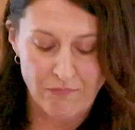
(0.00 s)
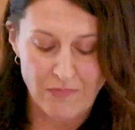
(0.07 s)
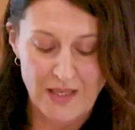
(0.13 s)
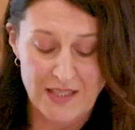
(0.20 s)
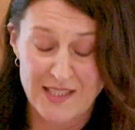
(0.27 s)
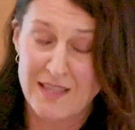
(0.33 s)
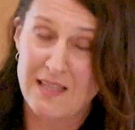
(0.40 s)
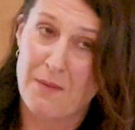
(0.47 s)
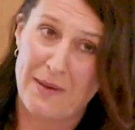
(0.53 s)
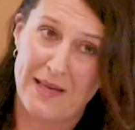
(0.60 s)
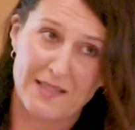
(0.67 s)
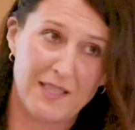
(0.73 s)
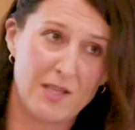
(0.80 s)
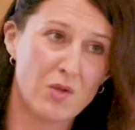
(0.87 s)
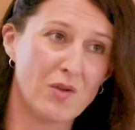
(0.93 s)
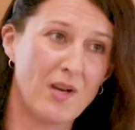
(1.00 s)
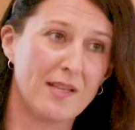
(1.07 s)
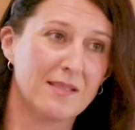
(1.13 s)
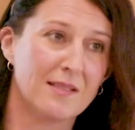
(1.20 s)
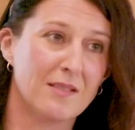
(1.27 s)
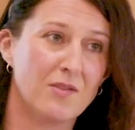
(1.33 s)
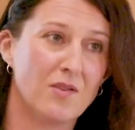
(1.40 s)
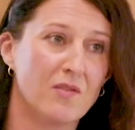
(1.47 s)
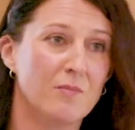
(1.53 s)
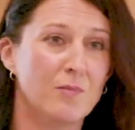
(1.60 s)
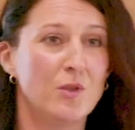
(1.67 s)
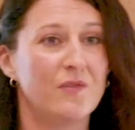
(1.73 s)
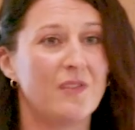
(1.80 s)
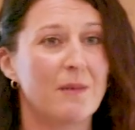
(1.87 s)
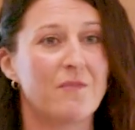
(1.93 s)
It's in their best interest. You
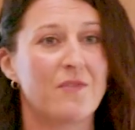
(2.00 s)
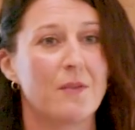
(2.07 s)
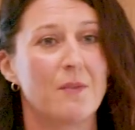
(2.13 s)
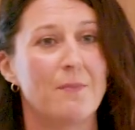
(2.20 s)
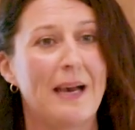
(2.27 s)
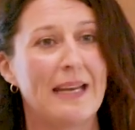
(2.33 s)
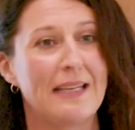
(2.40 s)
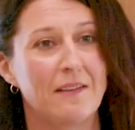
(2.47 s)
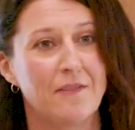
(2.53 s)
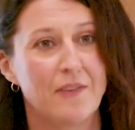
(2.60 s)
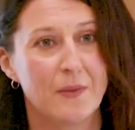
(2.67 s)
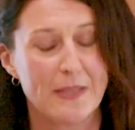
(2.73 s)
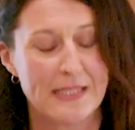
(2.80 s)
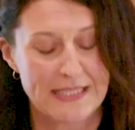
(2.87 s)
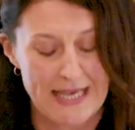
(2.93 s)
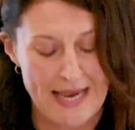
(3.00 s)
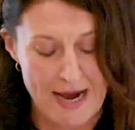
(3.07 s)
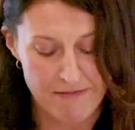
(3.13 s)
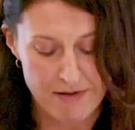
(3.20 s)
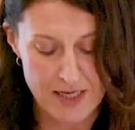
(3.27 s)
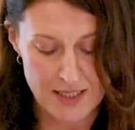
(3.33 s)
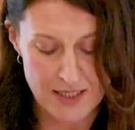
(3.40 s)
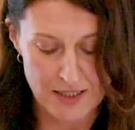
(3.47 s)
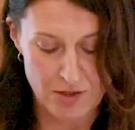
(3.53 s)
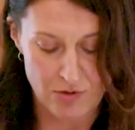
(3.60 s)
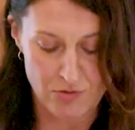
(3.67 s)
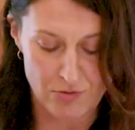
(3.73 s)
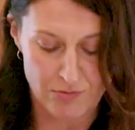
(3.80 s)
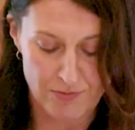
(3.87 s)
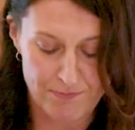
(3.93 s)
remove them from the bad influence area,
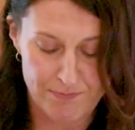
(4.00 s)
you